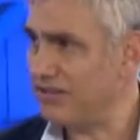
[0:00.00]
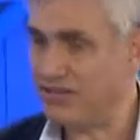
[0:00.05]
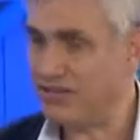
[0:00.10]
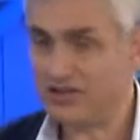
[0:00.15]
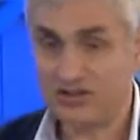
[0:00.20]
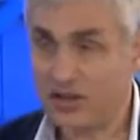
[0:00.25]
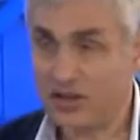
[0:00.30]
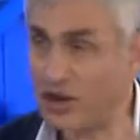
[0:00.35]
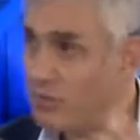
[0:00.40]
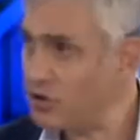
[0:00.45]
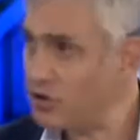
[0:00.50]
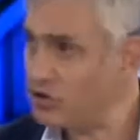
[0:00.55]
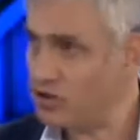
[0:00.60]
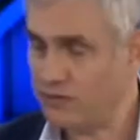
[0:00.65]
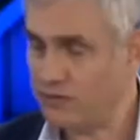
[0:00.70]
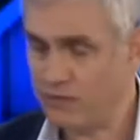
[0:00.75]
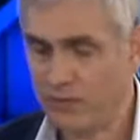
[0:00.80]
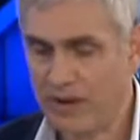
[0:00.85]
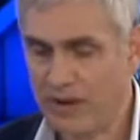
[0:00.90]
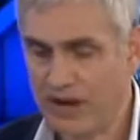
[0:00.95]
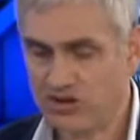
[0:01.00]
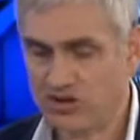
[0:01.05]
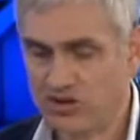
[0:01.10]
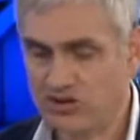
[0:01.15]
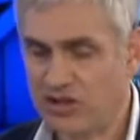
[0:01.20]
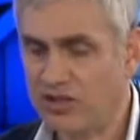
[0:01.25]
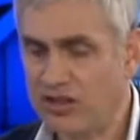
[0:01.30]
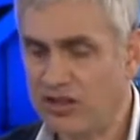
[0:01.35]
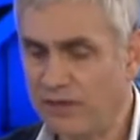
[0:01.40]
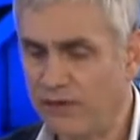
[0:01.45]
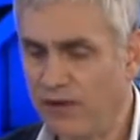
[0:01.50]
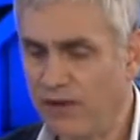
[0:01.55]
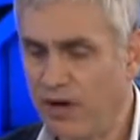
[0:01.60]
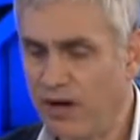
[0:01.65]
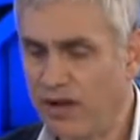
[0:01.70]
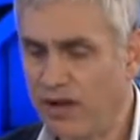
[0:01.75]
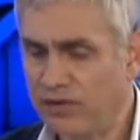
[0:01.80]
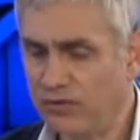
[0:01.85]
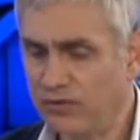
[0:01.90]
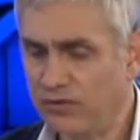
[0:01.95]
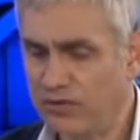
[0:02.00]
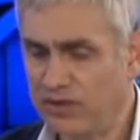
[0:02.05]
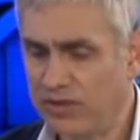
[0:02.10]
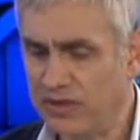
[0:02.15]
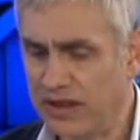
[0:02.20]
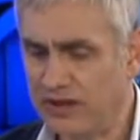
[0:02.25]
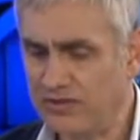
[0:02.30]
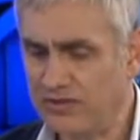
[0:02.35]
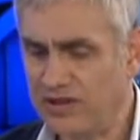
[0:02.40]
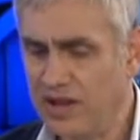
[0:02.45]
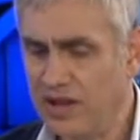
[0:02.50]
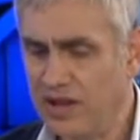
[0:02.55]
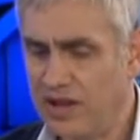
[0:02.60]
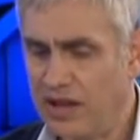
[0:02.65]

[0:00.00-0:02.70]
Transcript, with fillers: There's so much information. So they're flying through things.